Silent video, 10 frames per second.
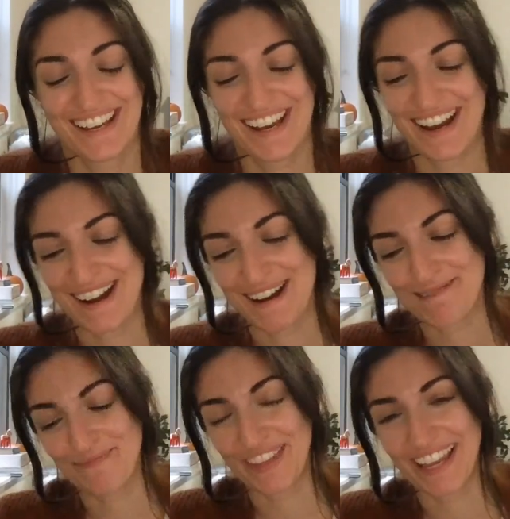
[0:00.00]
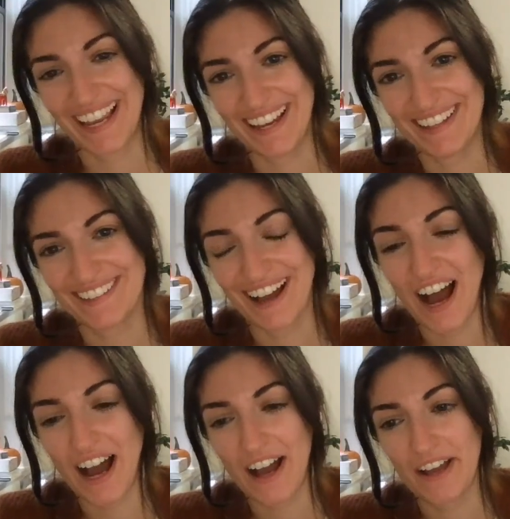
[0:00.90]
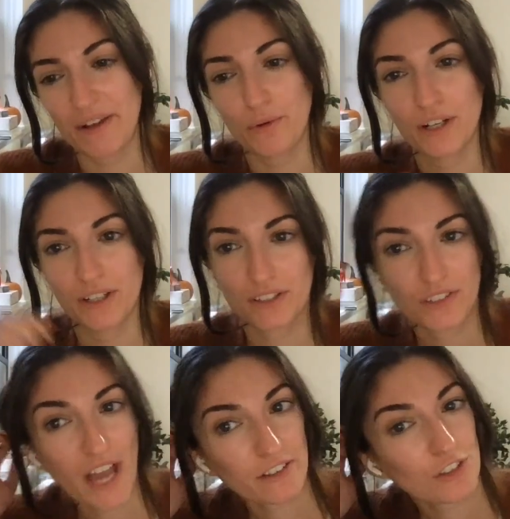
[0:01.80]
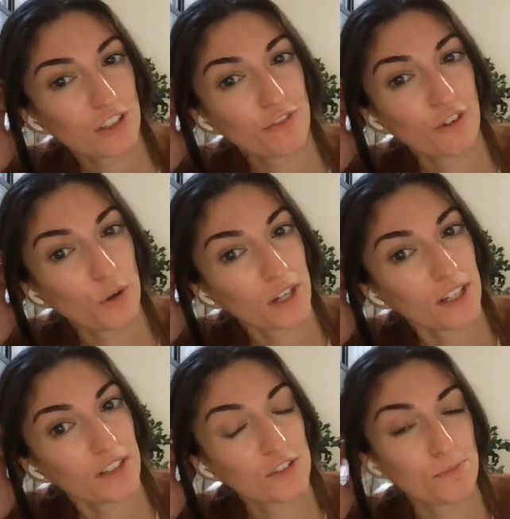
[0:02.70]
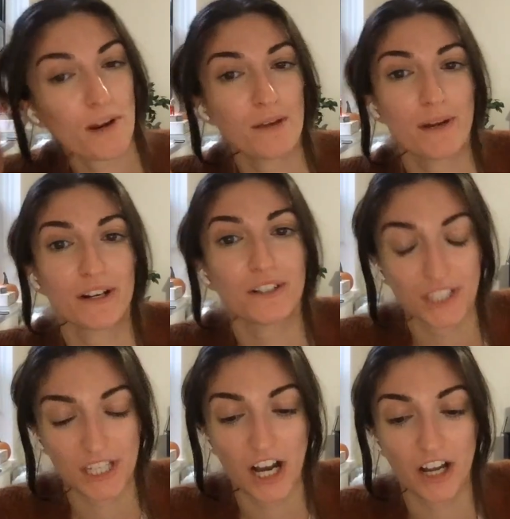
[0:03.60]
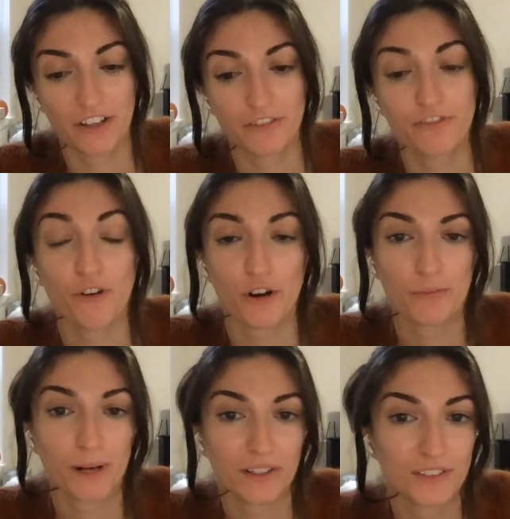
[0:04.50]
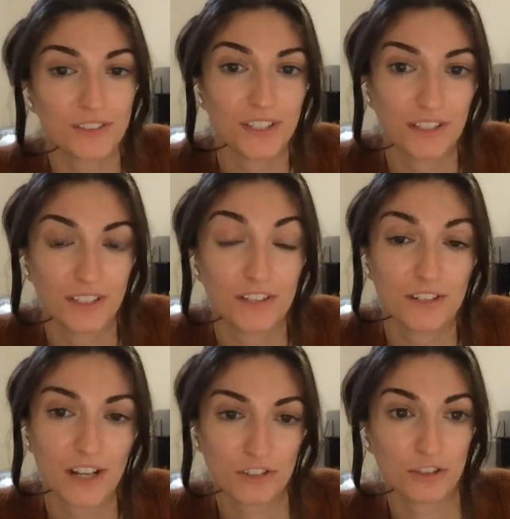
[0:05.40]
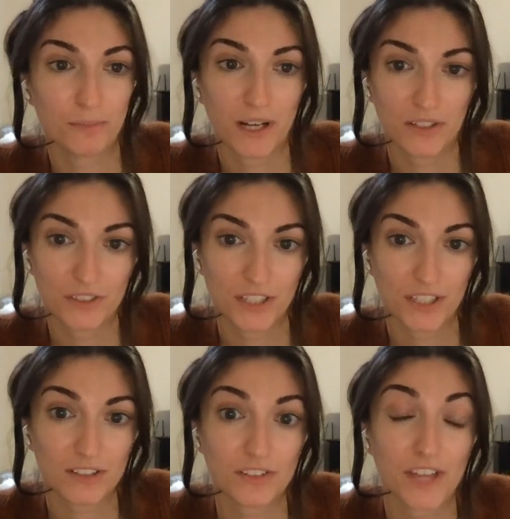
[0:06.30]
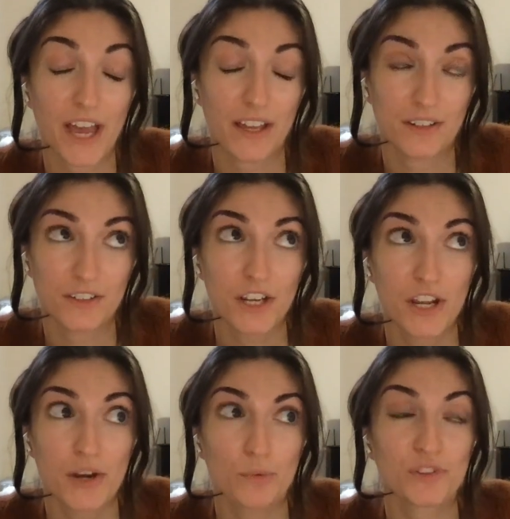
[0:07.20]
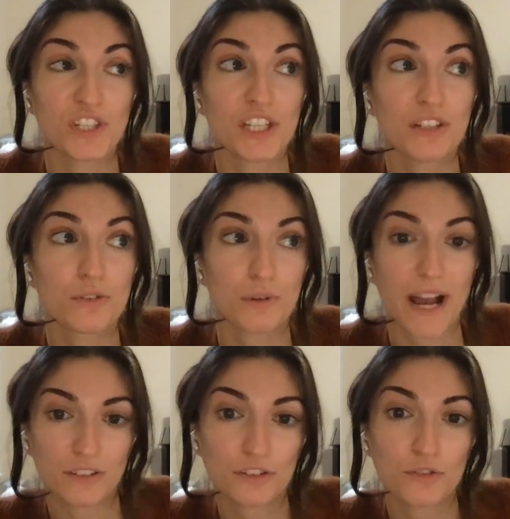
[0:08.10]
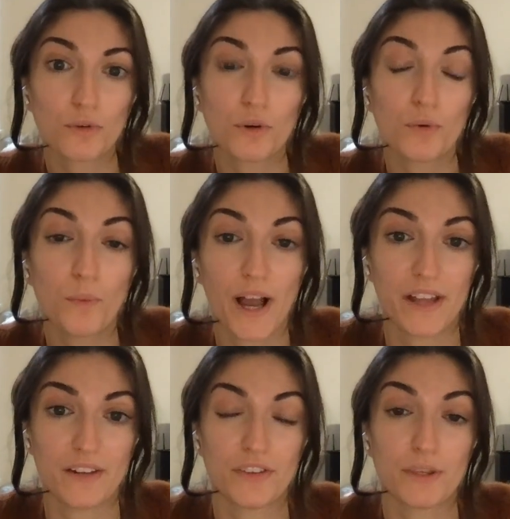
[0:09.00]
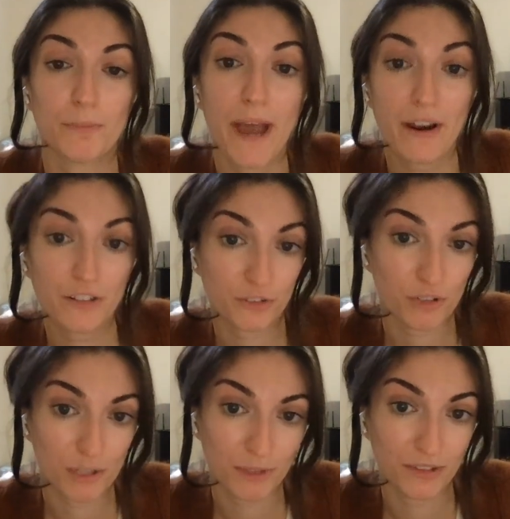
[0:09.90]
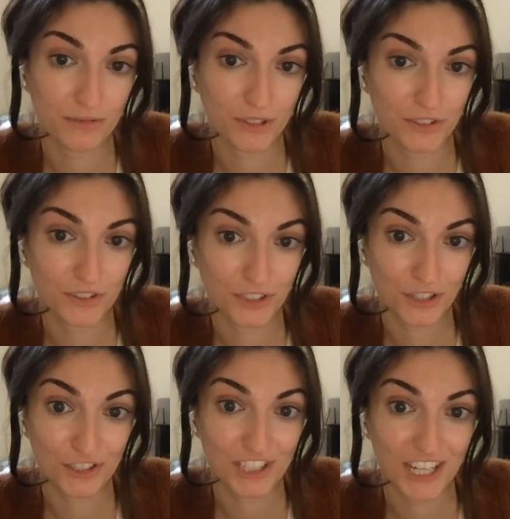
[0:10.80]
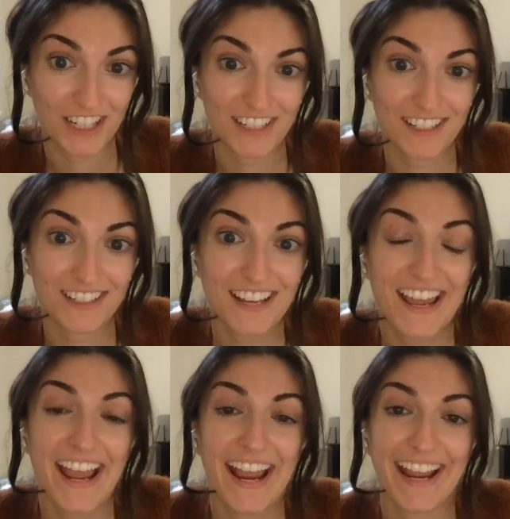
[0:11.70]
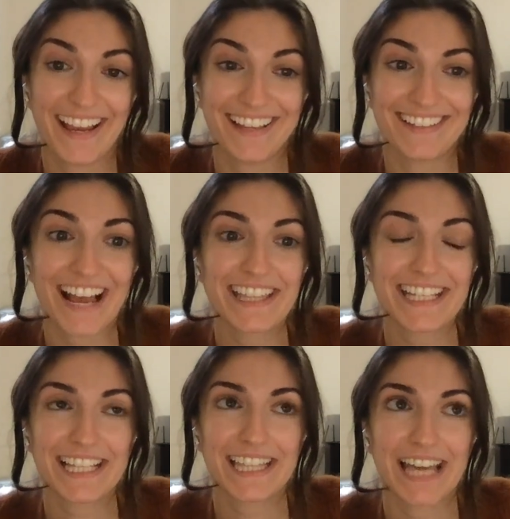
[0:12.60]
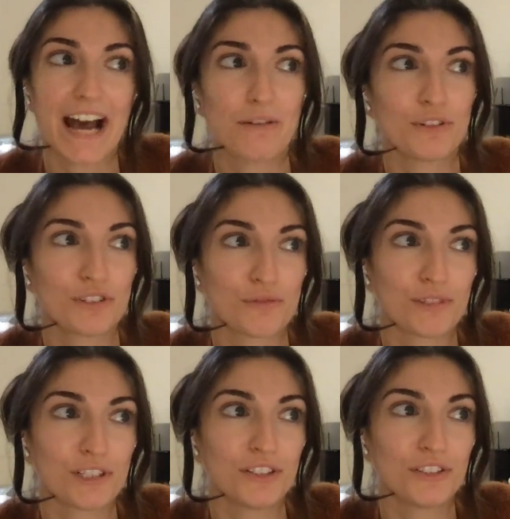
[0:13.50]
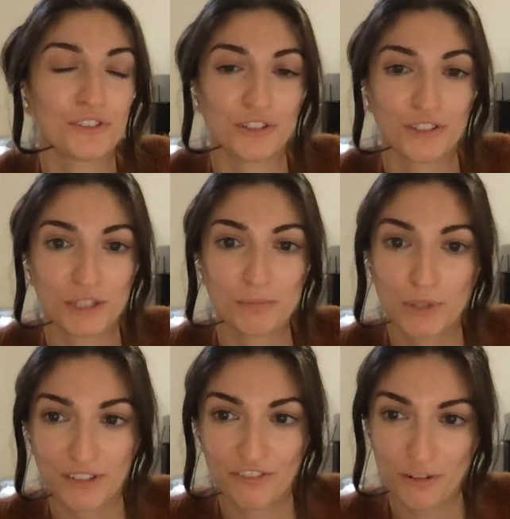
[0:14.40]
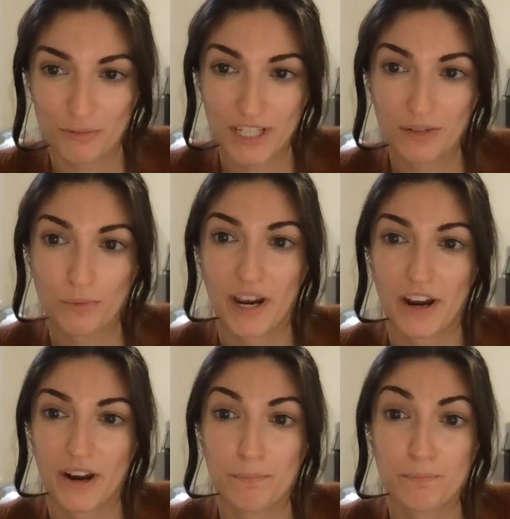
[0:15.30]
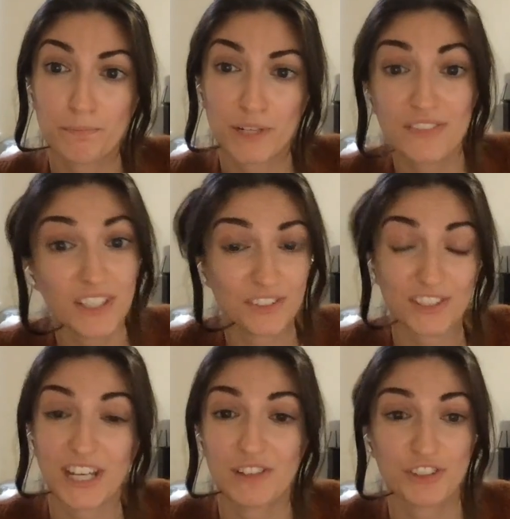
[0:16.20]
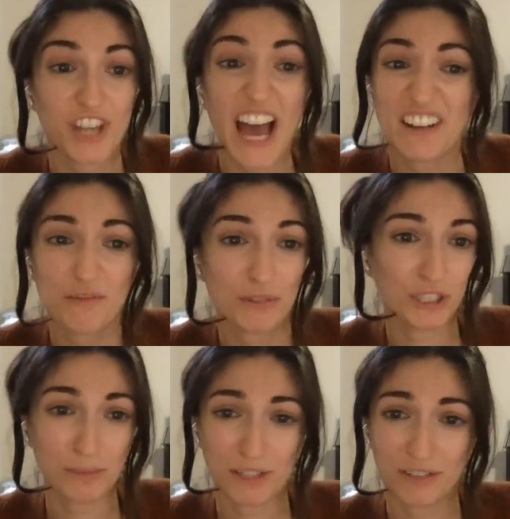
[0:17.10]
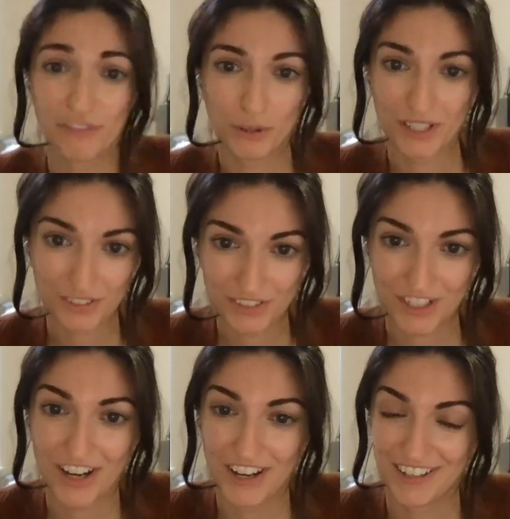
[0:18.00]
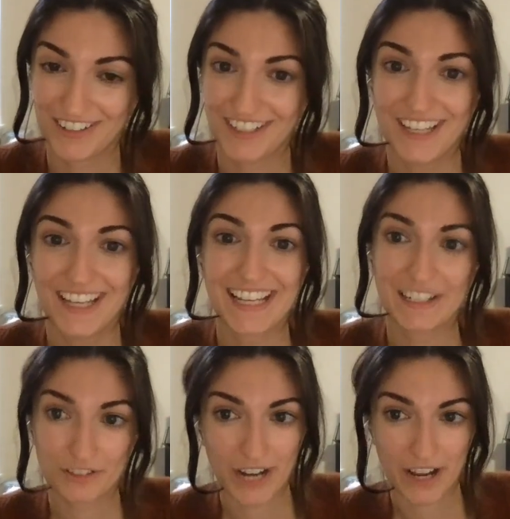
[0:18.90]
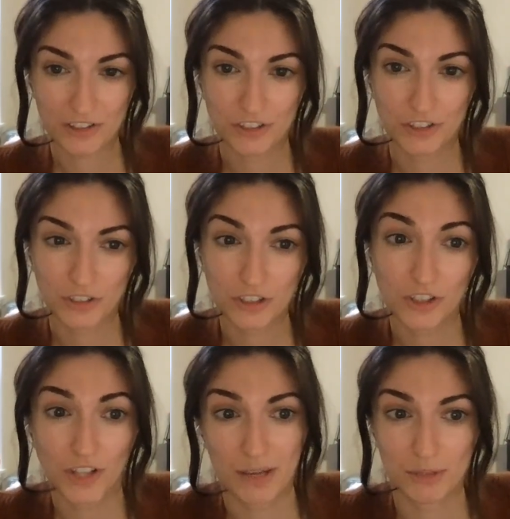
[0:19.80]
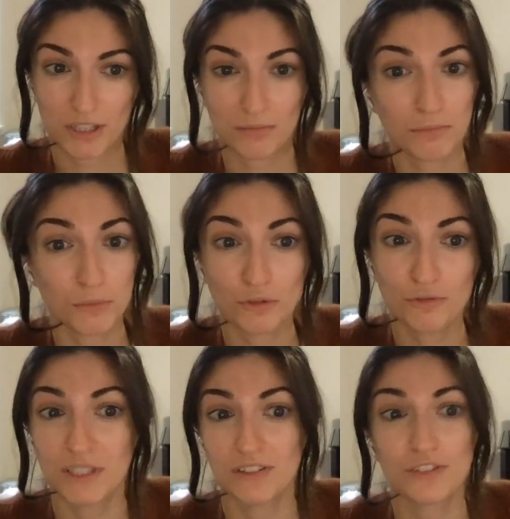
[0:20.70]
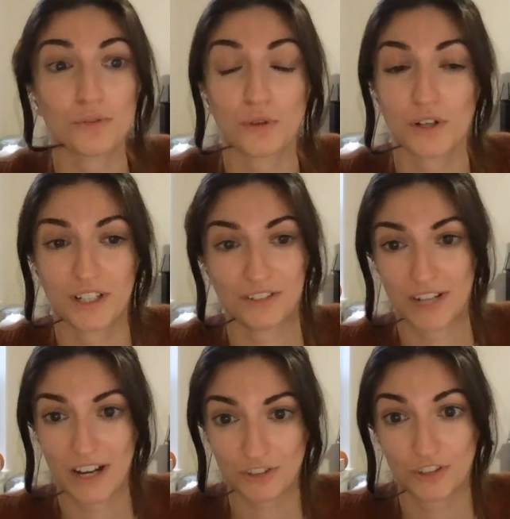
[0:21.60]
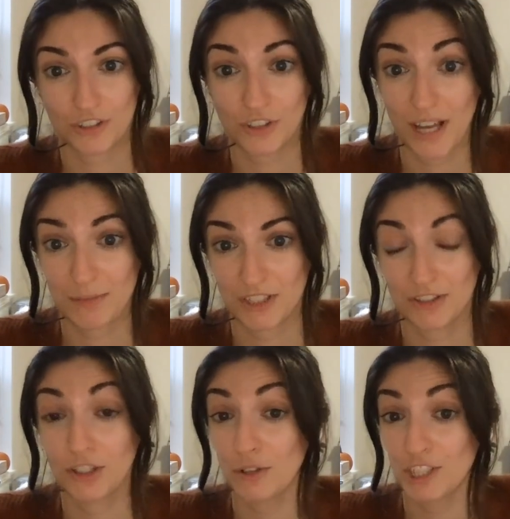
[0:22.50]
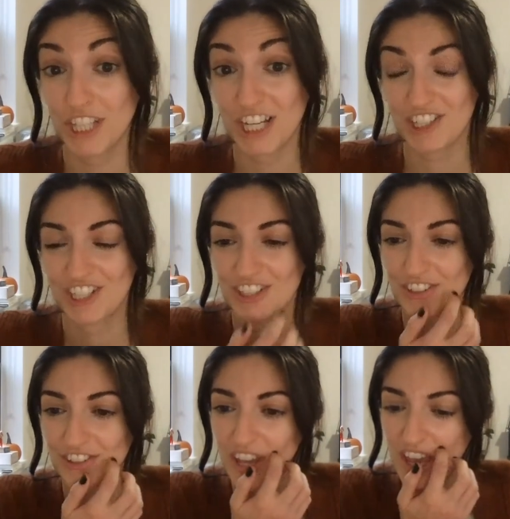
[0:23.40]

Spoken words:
And I was actually focused primarily on foreign policy and international politics, and was in grad school when the Paris Agreement was negotiated. And I think that was a real turning point for me, where previously I just hadn't really been focused on international climate movements or international climate negotiations.